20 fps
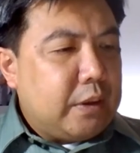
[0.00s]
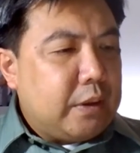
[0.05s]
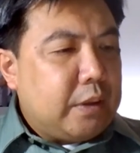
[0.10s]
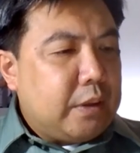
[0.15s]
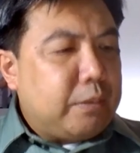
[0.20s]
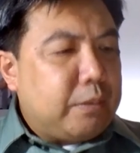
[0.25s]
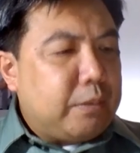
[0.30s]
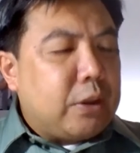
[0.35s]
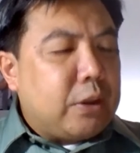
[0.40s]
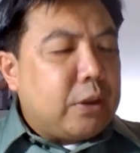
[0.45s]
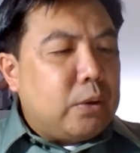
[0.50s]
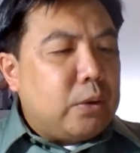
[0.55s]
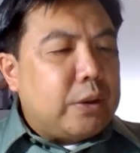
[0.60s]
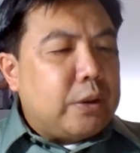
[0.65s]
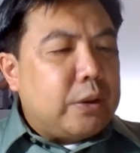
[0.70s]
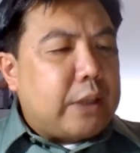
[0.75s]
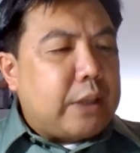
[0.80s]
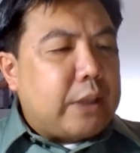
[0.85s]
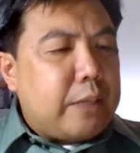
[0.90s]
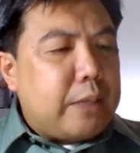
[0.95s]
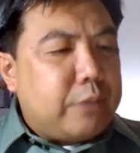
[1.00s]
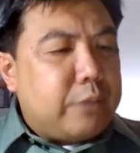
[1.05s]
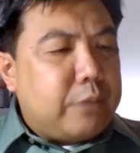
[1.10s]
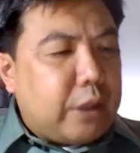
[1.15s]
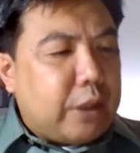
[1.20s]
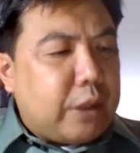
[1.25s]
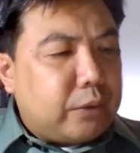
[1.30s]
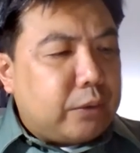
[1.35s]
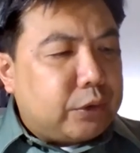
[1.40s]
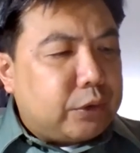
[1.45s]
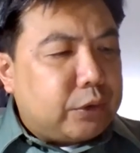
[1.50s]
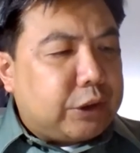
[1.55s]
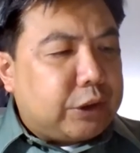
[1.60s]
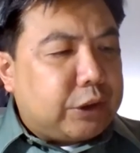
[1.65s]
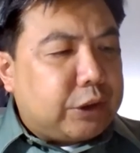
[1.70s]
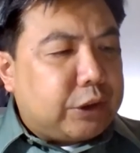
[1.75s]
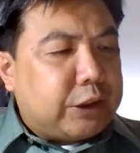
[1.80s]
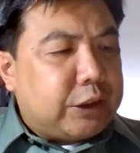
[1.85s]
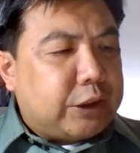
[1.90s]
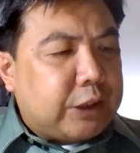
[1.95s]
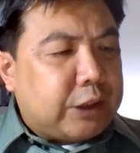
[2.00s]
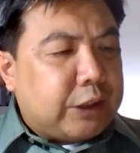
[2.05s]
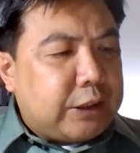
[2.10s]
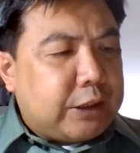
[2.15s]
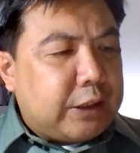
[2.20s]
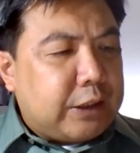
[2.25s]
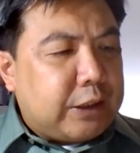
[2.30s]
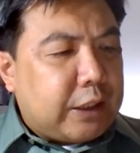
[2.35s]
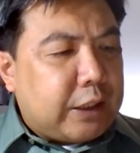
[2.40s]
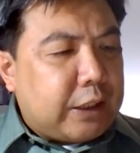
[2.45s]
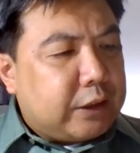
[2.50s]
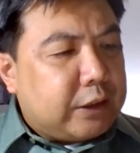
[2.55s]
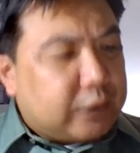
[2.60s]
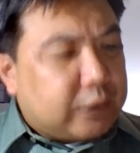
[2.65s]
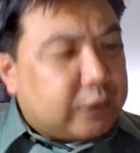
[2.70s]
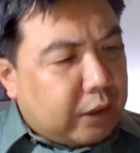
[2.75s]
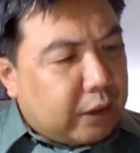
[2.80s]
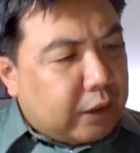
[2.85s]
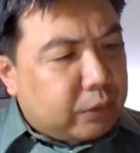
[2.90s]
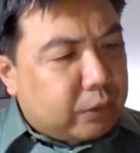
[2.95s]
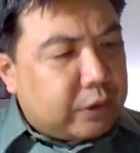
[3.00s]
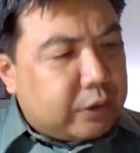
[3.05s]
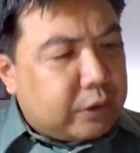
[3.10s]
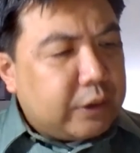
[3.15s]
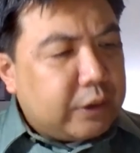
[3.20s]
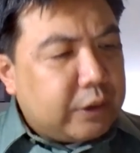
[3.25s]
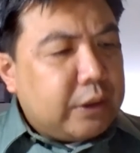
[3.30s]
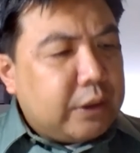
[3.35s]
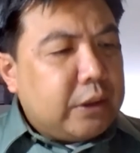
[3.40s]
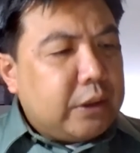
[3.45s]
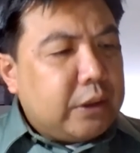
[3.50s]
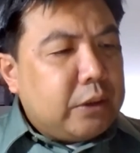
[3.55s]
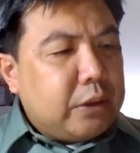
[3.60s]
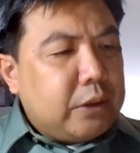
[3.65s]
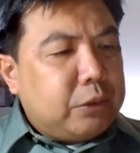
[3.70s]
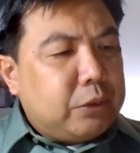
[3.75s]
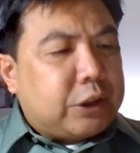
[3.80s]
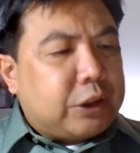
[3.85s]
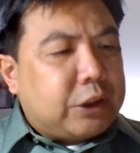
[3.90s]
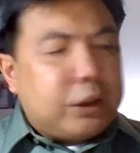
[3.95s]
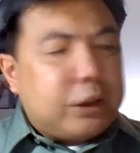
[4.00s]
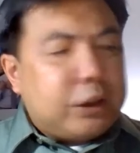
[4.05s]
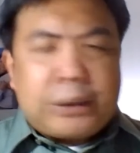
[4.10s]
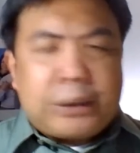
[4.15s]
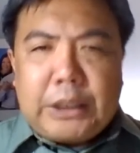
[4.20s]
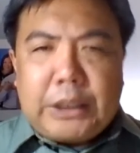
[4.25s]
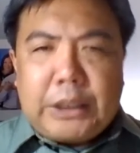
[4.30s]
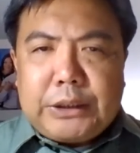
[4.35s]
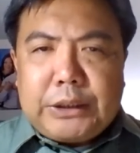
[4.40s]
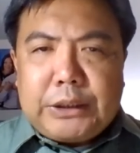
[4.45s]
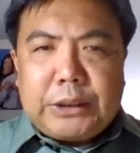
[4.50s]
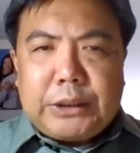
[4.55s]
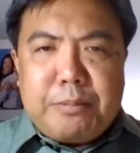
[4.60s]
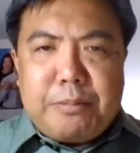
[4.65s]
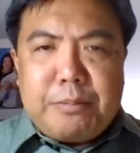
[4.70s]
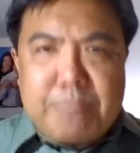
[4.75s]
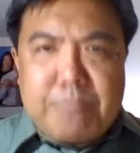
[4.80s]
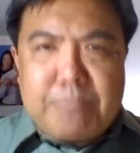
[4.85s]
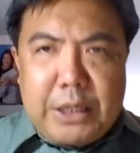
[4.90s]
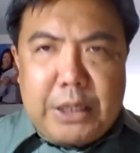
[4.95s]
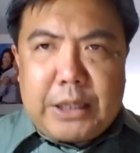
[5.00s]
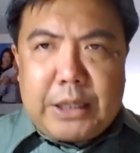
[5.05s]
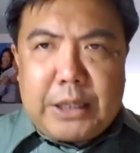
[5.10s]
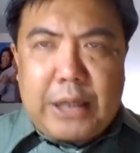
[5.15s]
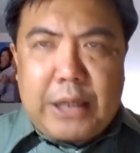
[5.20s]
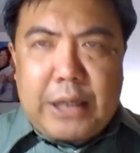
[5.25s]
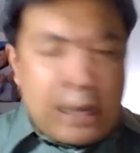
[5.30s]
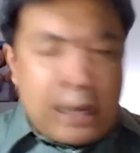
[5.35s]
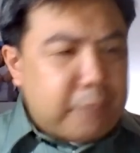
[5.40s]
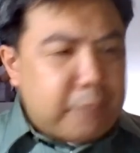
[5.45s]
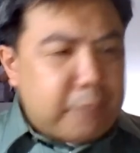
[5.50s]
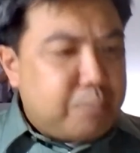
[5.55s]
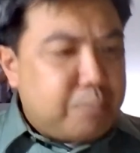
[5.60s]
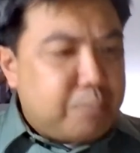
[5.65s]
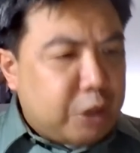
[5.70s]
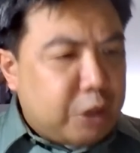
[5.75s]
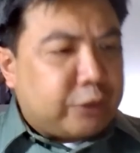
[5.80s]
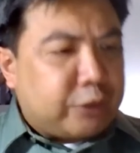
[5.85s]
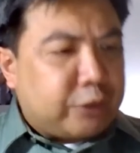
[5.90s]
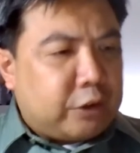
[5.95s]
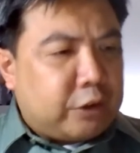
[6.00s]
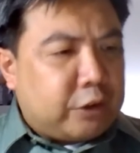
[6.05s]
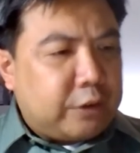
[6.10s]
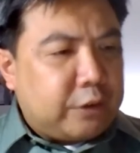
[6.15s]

But the Lord came down to see the city and the tower which the sons of men had built.